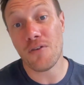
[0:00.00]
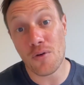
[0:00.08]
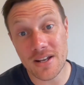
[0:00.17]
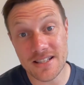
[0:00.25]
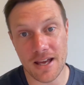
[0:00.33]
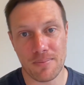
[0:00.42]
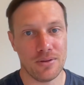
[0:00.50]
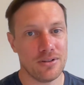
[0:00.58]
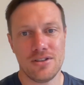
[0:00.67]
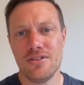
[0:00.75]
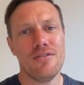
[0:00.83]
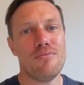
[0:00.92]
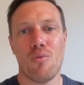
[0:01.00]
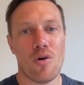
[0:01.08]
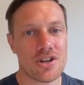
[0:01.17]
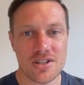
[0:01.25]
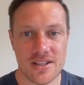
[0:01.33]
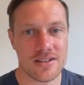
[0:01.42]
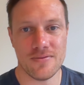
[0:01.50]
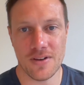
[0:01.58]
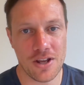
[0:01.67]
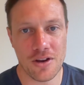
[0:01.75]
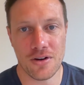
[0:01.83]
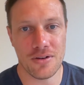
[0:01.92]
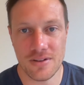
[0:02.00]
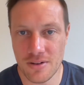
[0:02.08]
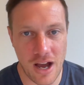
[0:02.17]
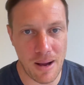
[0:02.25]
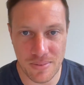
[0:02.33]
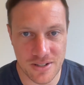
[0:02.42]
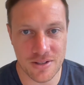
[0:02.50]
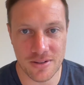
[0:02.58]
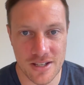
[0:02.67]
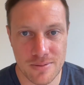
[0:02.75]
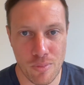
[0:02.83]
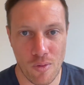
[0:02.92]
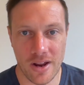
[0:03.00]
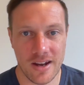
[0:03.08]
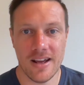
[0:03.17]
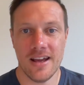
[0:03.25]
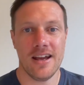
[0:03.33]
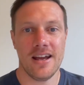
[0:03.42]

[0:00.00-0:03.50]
For example, you've watched this video up until this point.